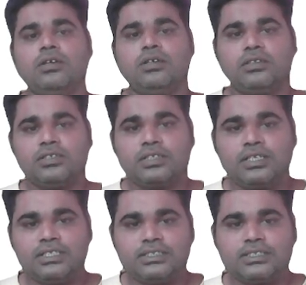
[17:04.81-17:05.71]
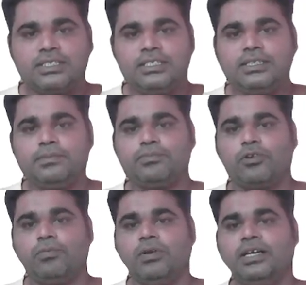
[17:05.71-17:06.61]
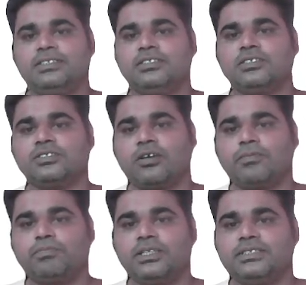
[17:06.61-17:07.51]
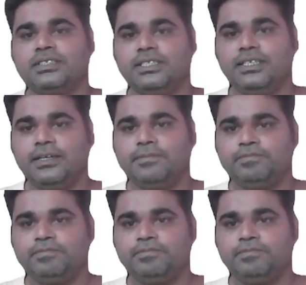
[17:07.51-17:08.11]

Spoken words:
the cristae provides the surface area,